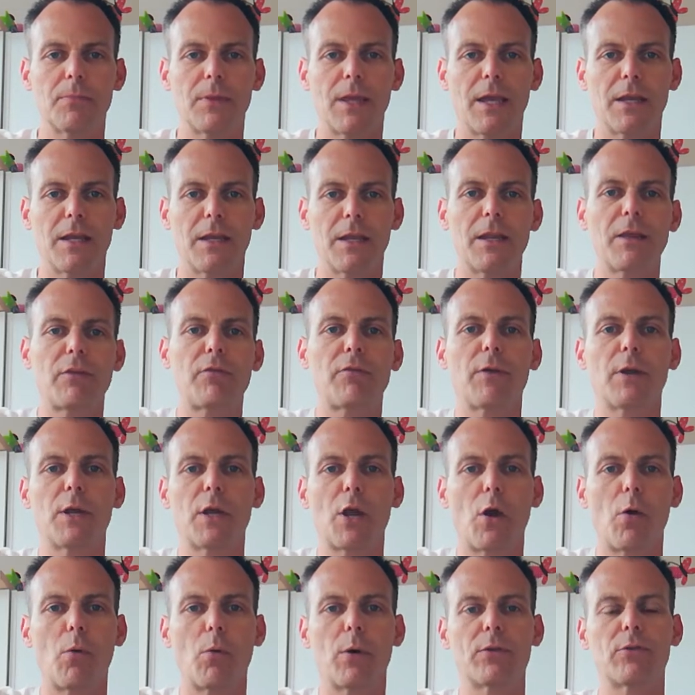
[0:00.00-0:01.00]
In this
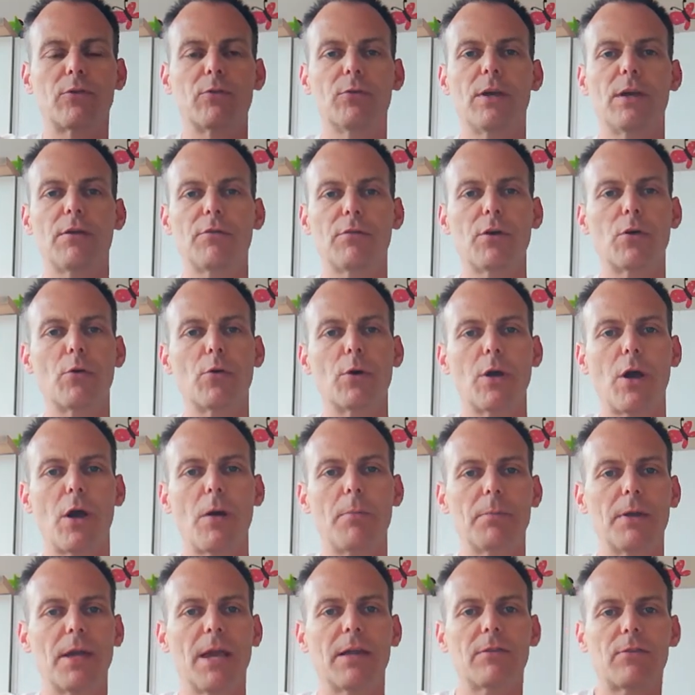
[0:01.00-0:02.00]
video I want to give you an
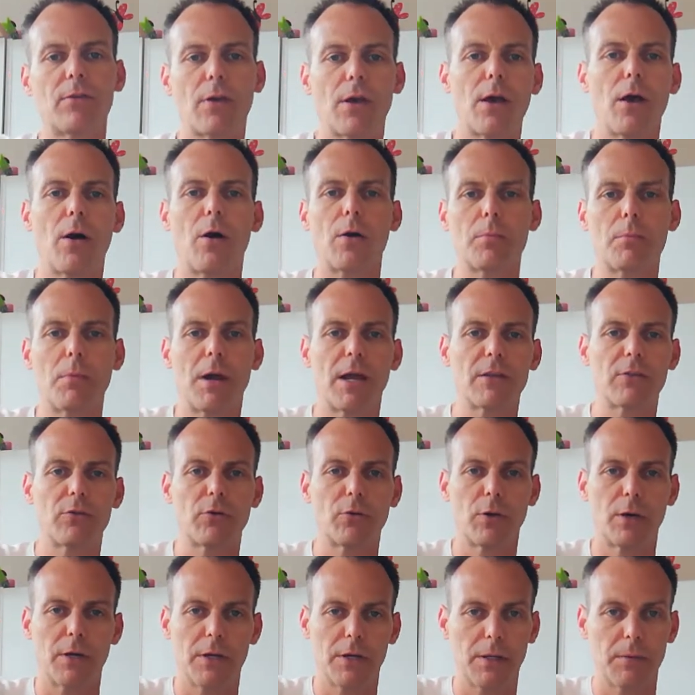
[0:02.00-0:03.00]
update on my
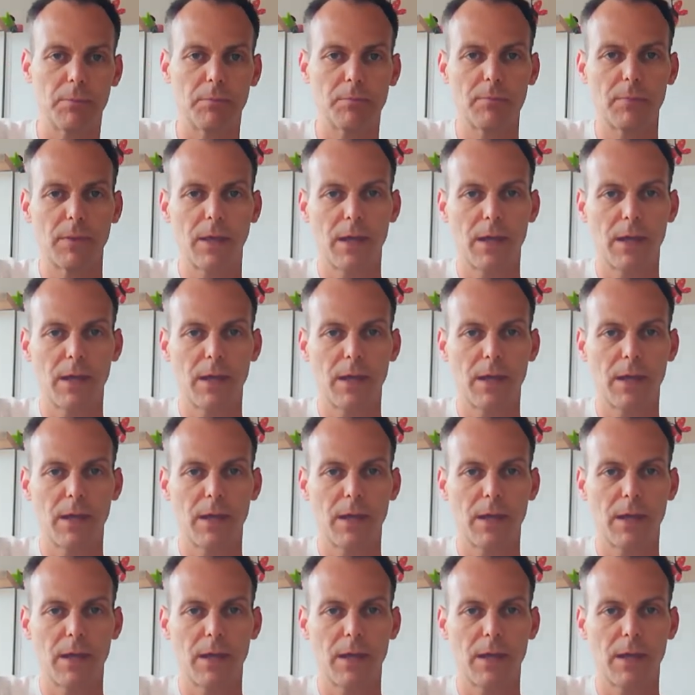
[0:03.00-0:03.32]
journey.